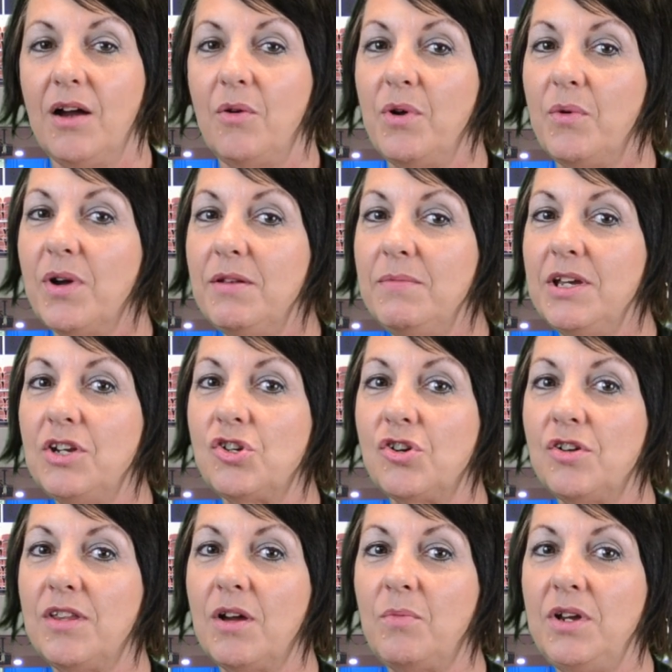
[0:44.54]
We want to make
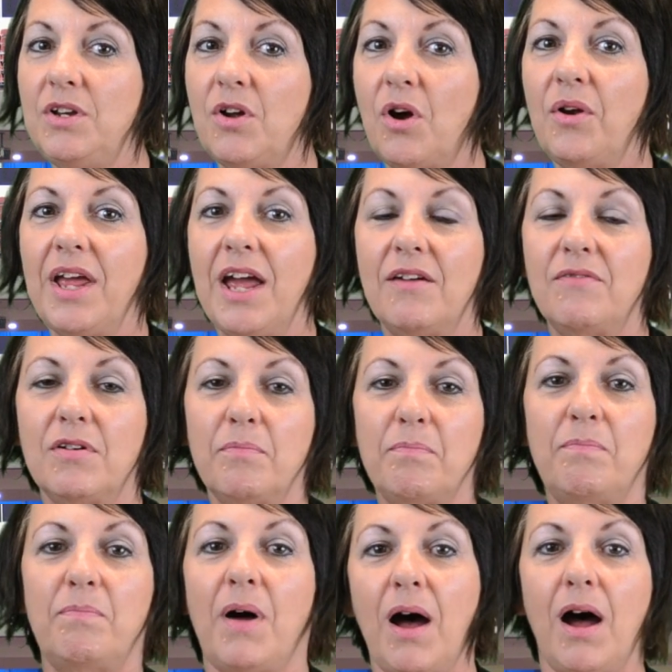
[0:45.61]
sure that we don't ever
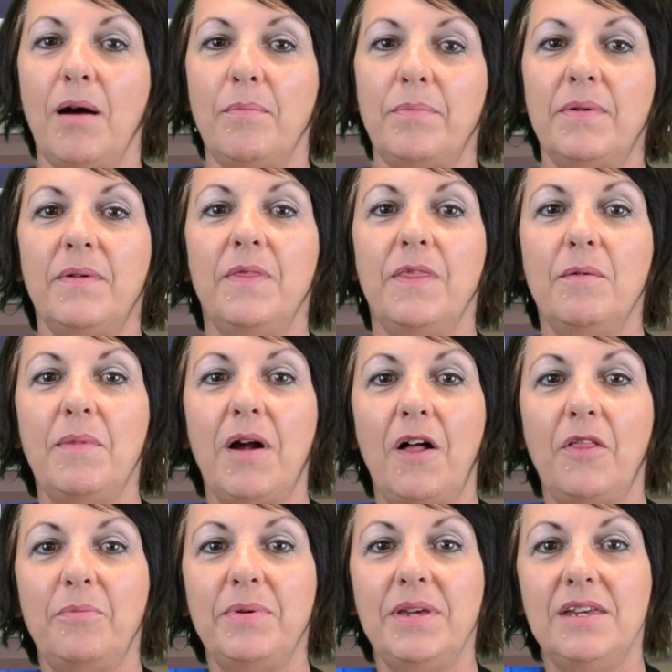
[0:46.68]
pop the
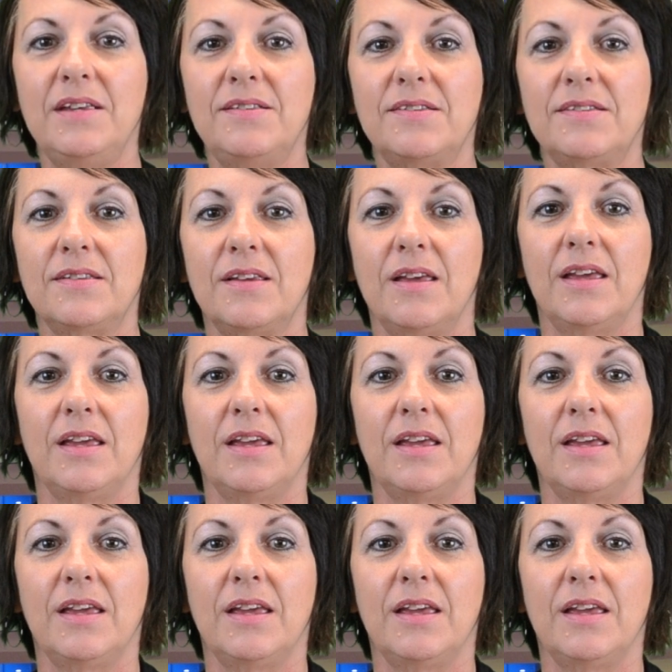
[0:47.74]
mouthpiece